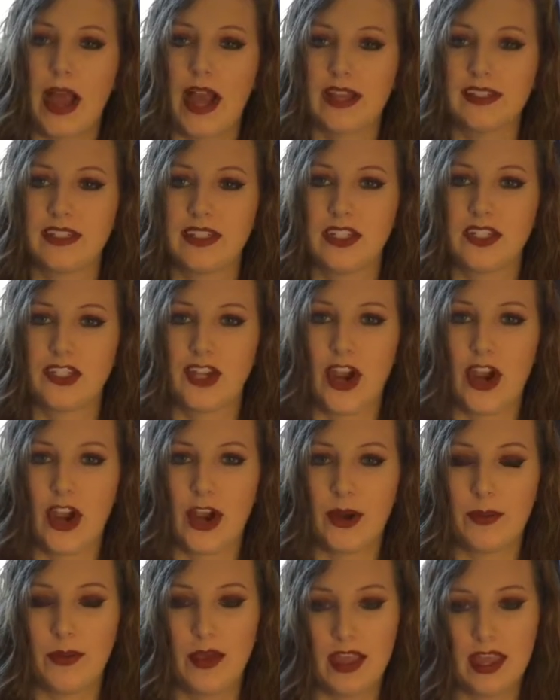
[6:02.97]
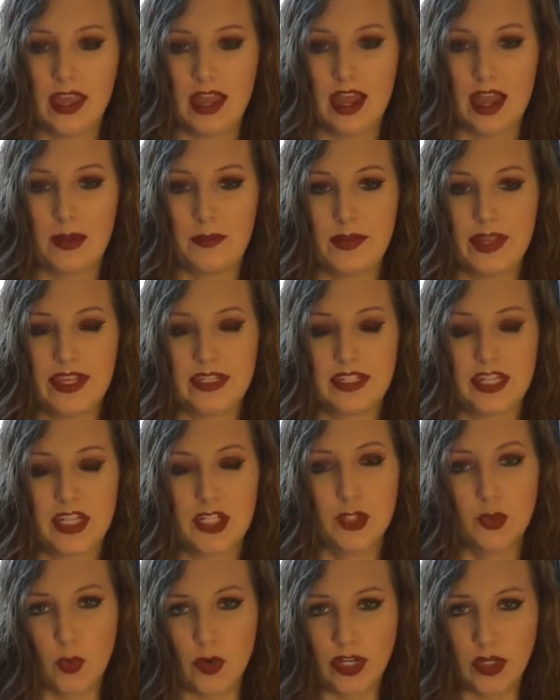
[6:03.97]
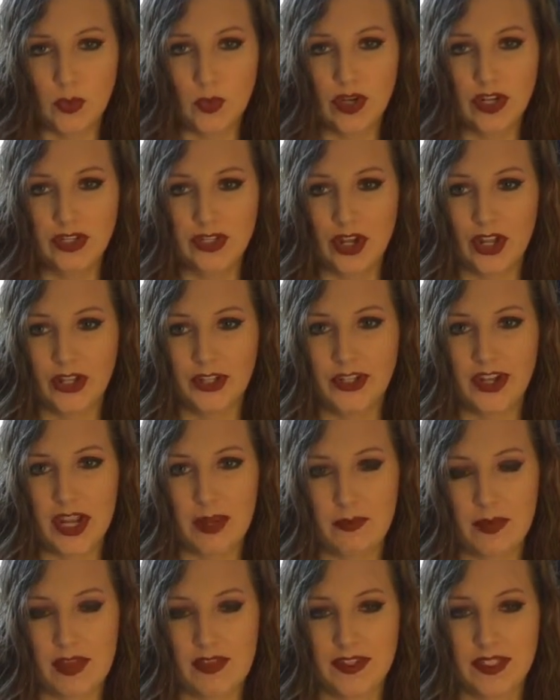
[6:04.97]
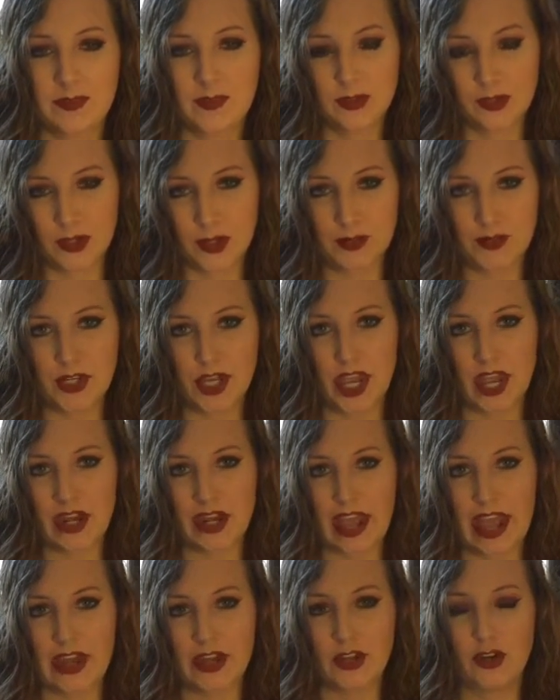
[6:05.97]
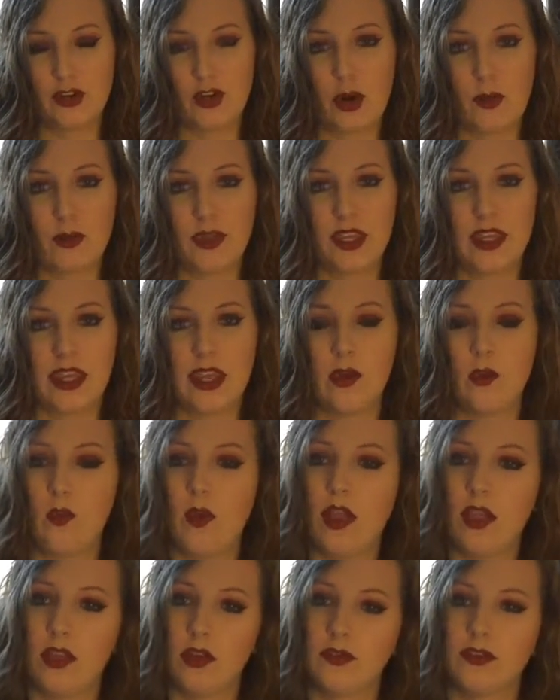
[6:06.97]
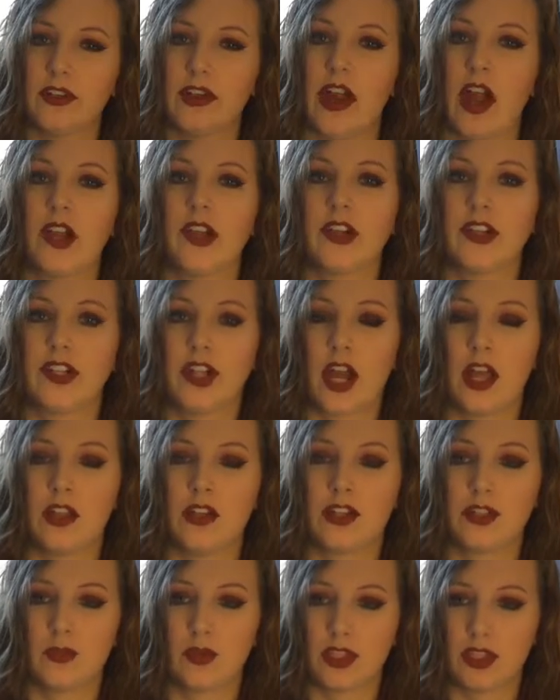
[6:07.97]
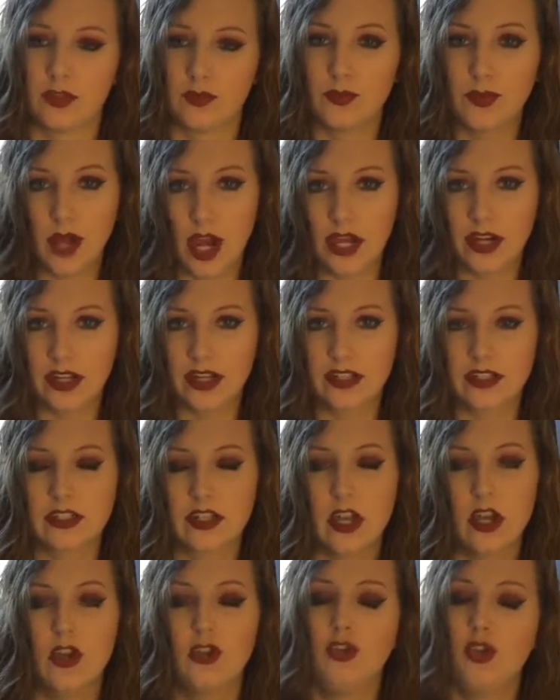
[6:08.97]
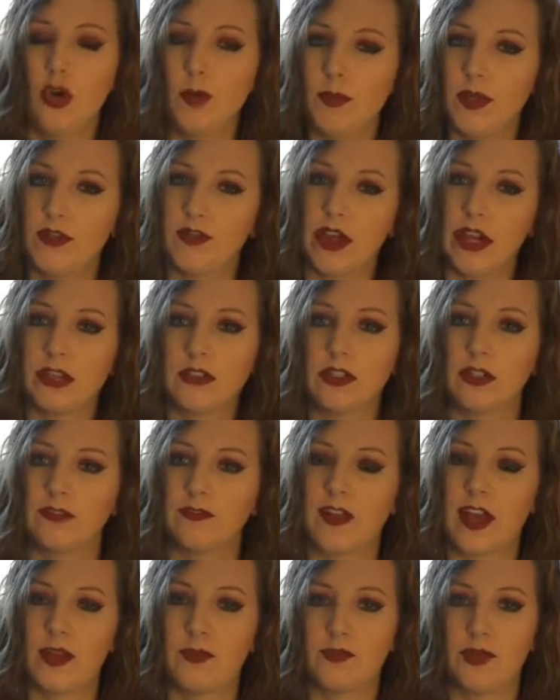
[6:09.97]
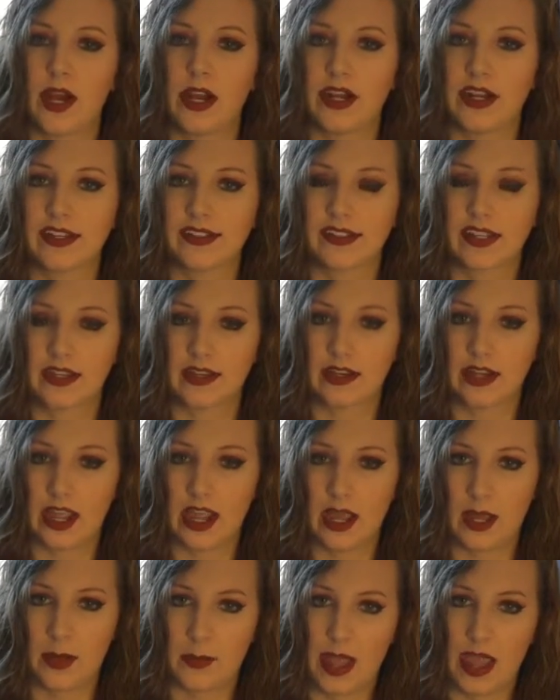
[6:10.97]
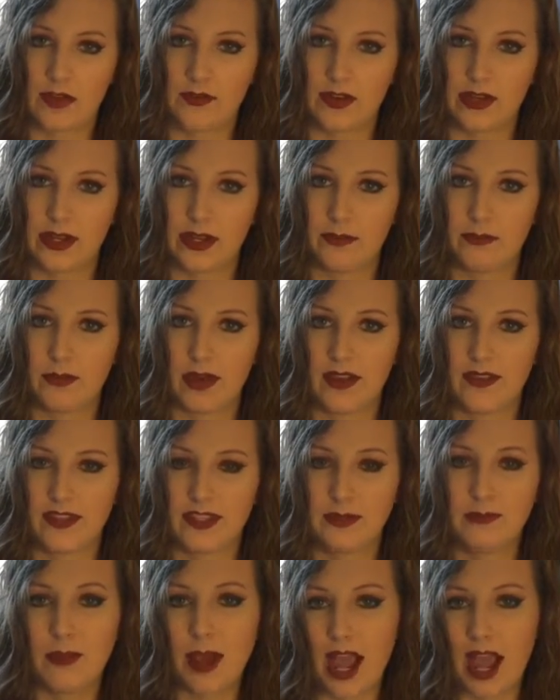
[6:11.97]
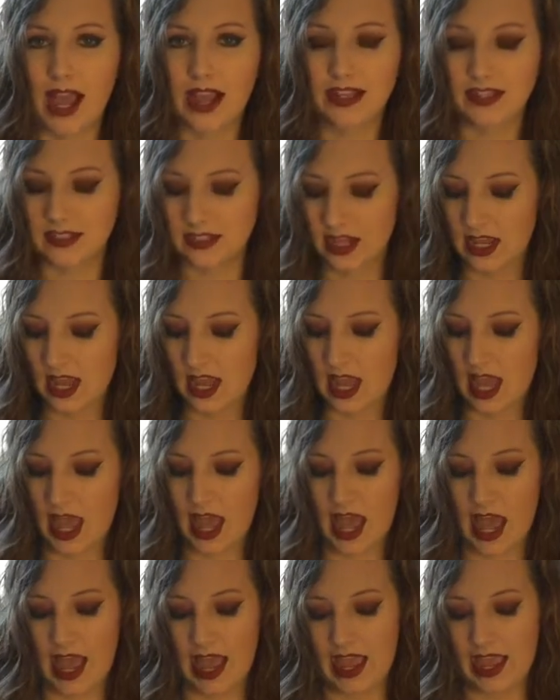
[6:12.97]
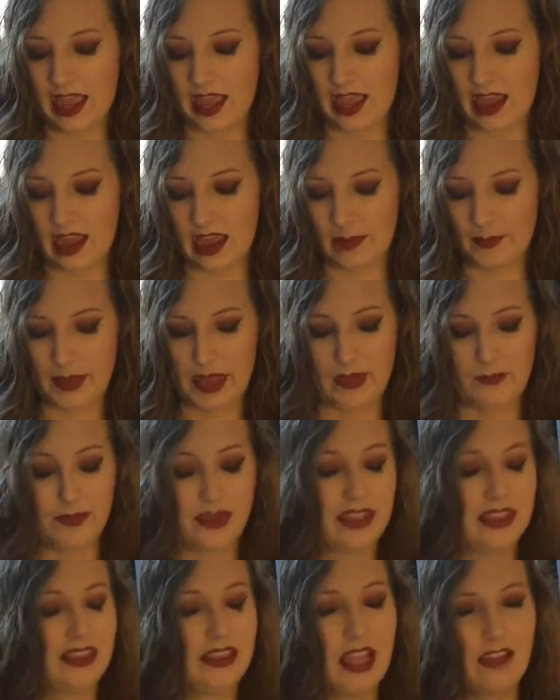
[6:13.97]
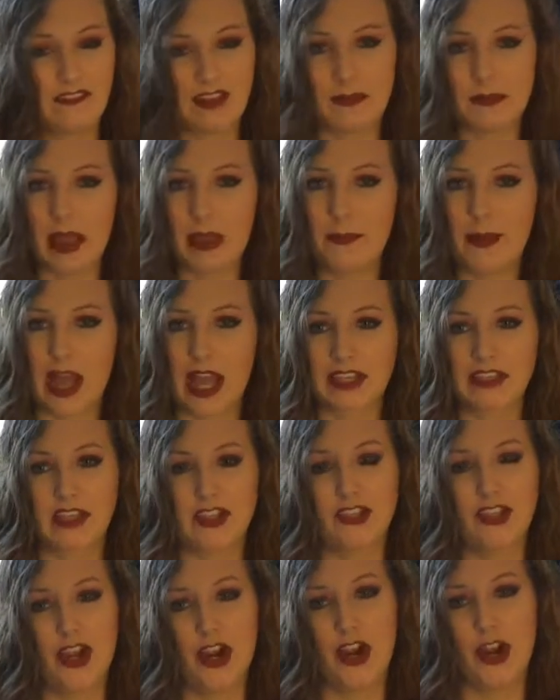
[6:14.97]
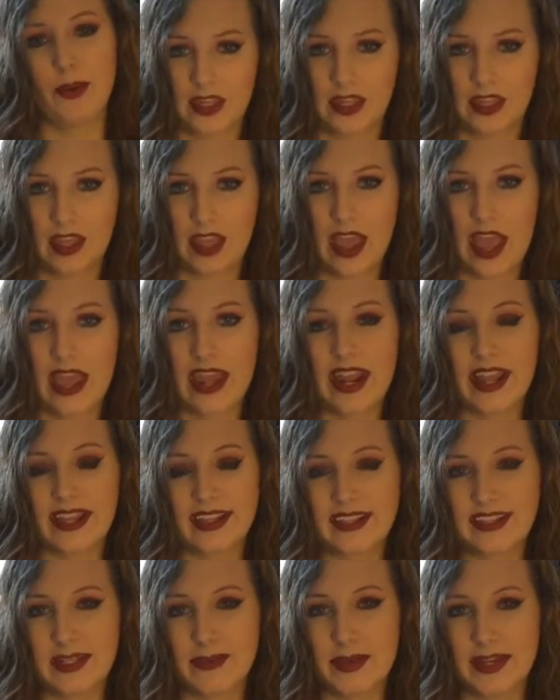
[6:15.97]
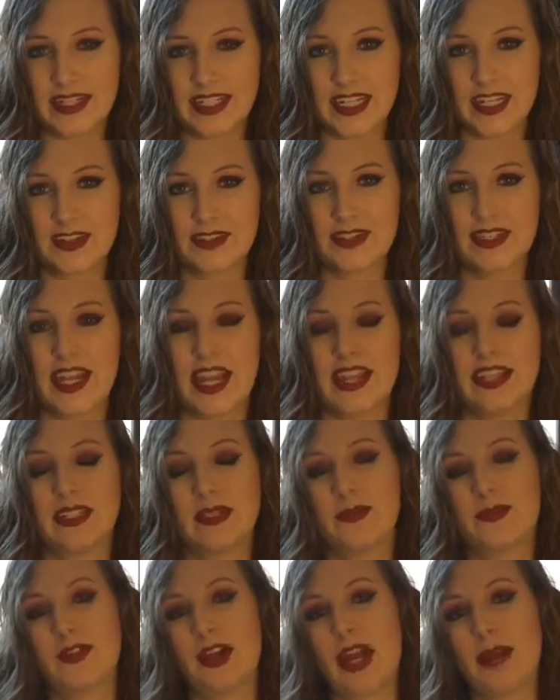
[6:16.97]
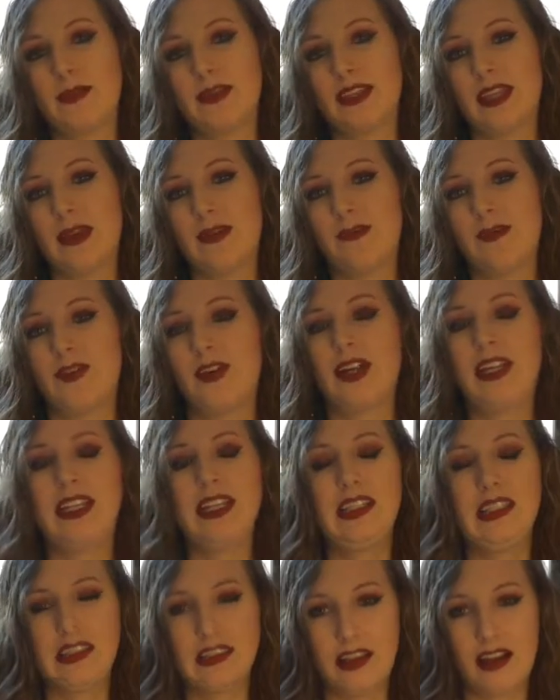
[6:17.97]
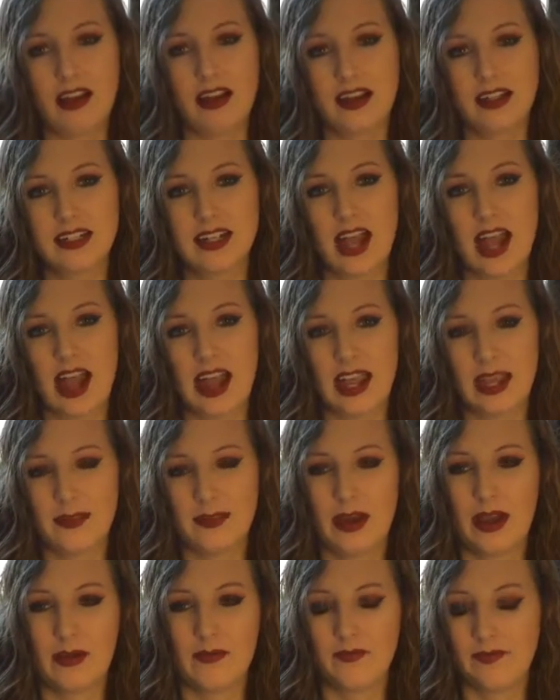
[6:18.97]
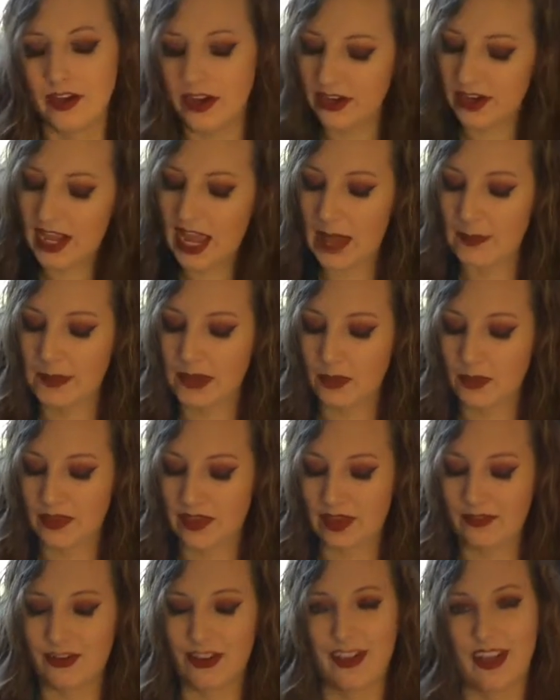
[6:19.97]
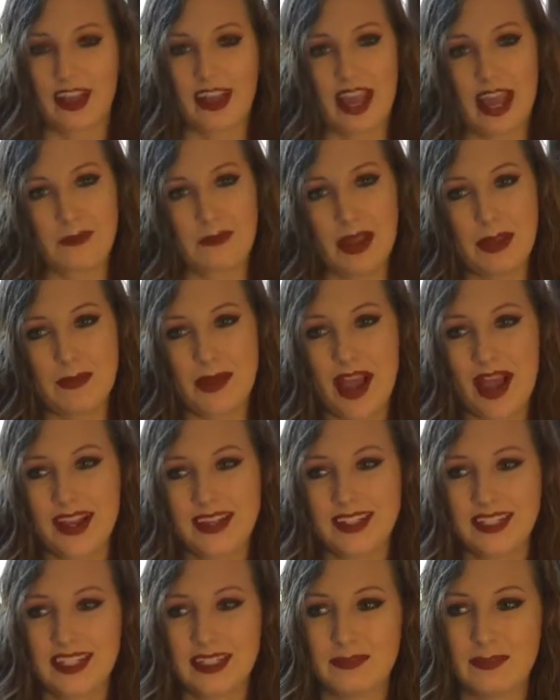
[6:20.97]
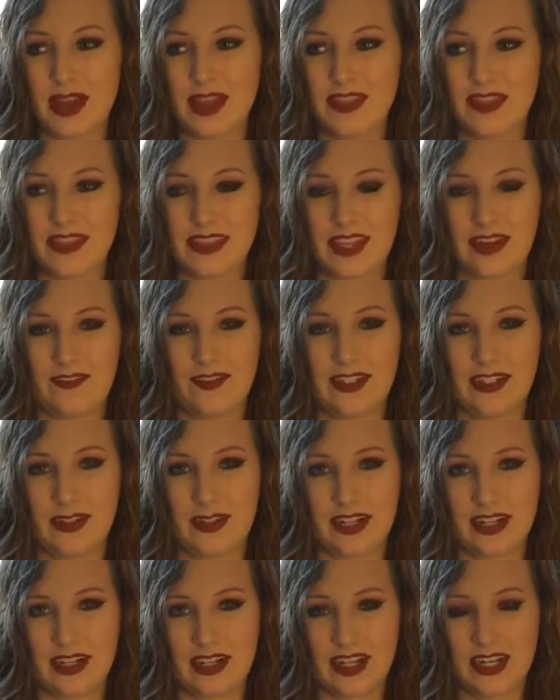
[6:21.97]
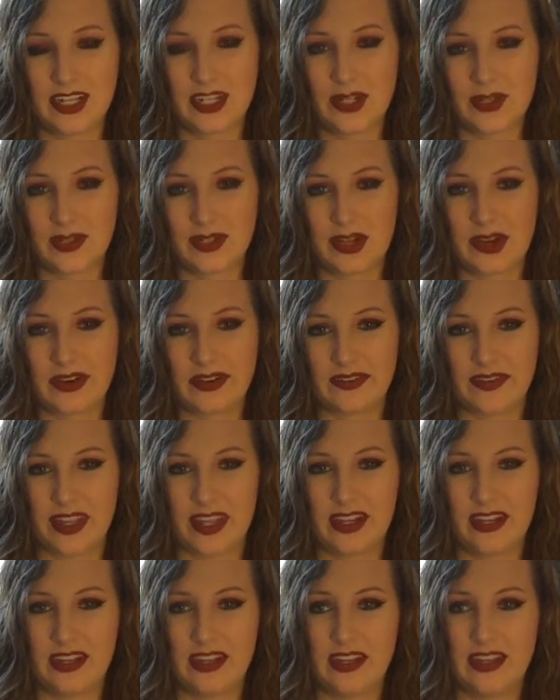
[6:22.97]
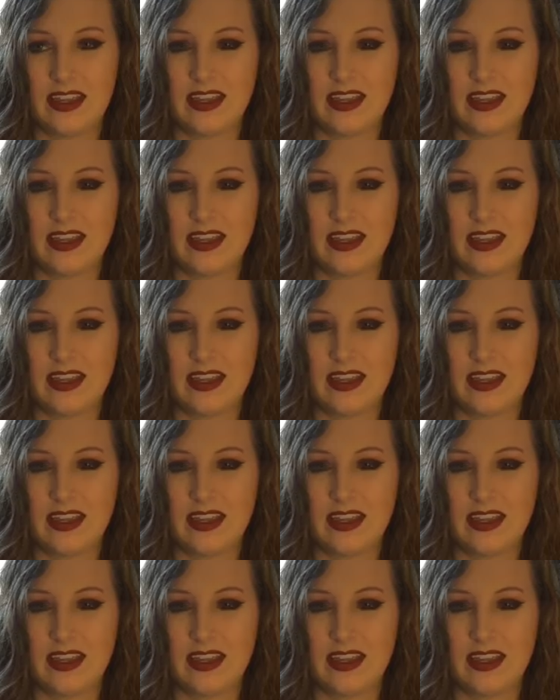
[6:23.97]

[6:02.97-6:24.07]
Boxycharm is a $21 a month subscription, and you normally get well over $100 worth of products, normally right around 5 products in every month's box. I have been loving my Boxycharm. And I can see myself staying subscribed to them for a long time. I'm very happy with everything I got in my box this month. Definitely get a lot of use out of it.